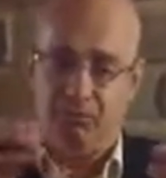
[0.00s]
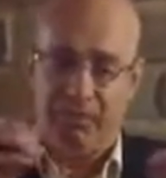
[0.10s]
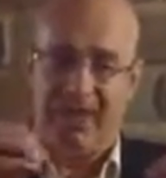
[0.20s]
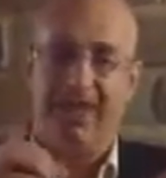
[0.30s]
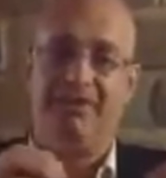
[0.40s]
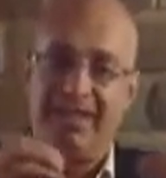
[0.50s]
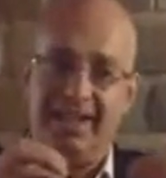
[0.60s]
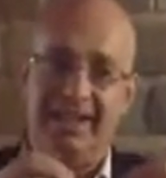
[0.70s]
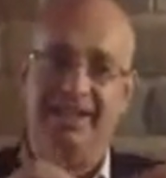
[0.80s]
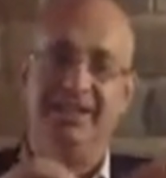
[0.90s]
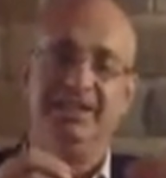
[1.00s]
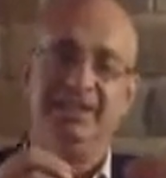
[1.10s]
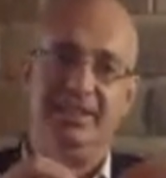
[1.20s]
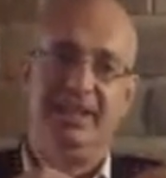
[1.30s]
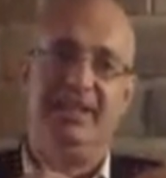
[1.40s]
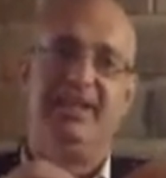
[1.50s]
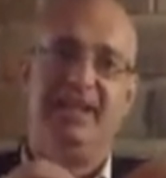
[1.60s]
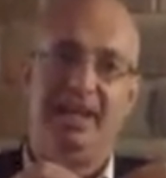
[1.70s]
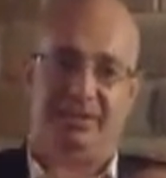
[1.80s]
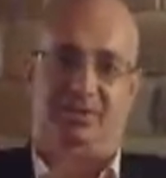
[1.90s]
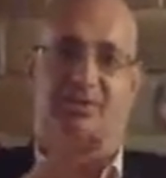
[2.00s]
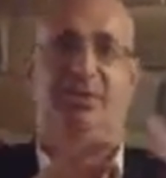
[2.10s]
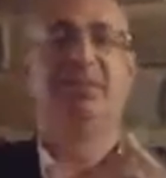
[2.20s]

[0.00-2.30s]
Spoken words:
without any delay at all.